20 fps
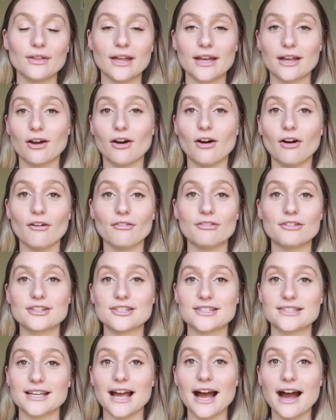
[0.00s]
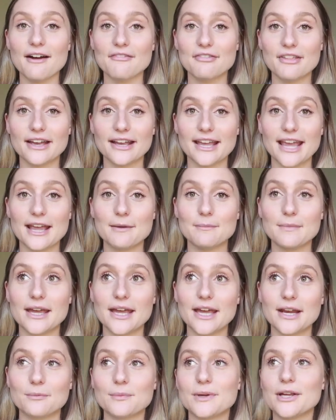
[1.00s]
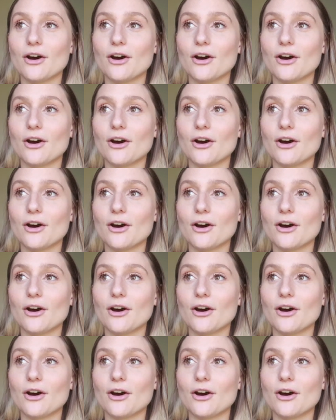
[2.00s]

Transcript: like all the staff that came in.